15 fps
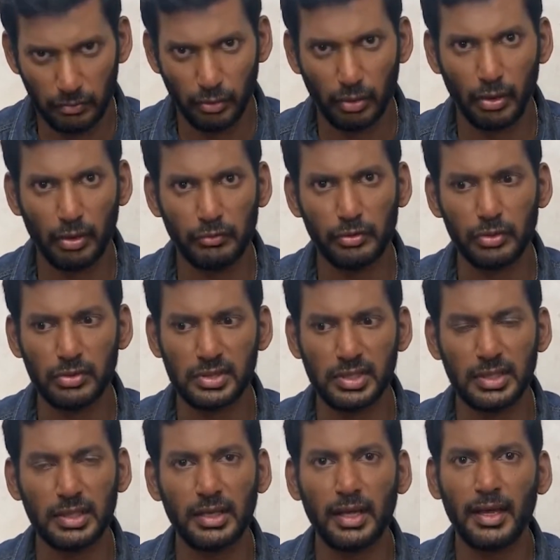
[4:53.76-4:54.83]
for all of you to
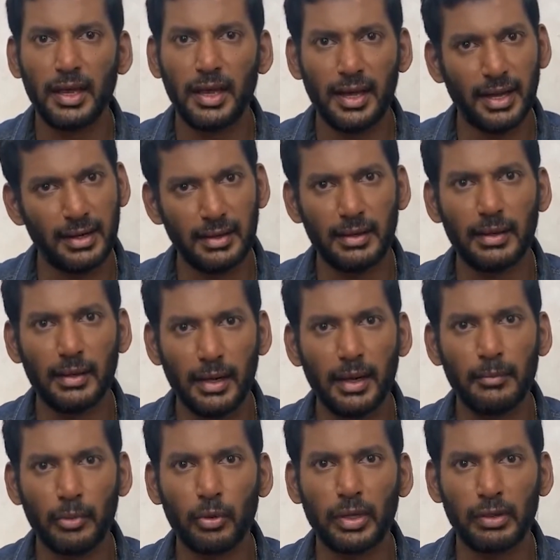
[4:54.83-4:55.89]
see, and
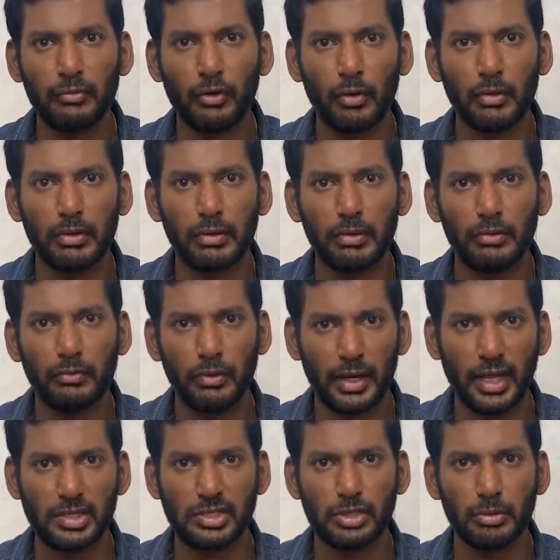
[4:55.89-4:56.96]
I'm looking forward
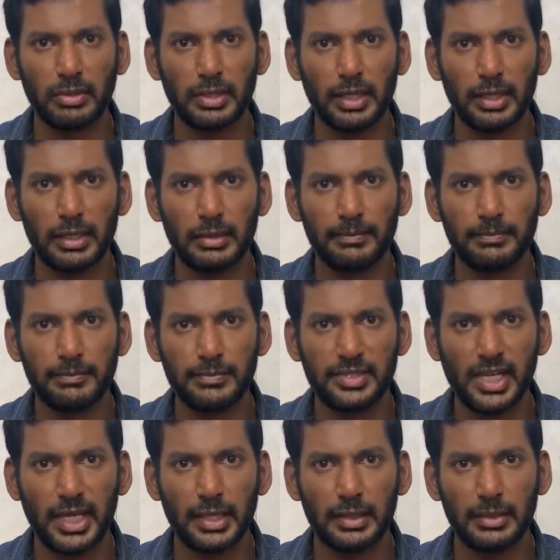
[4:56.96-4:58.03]
for action to be taken.
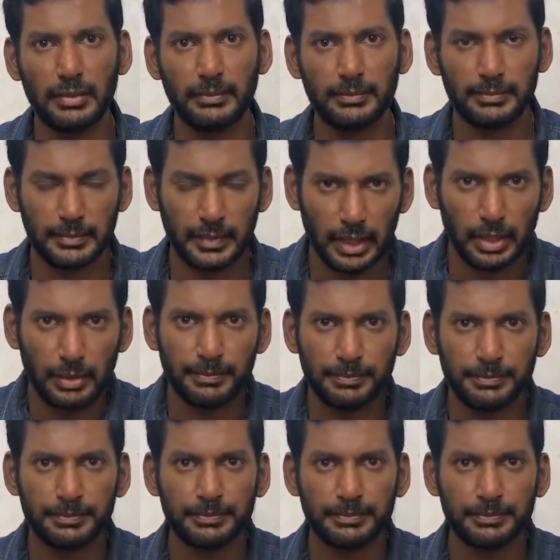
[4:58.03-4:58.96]
Jai Hind. Thank you.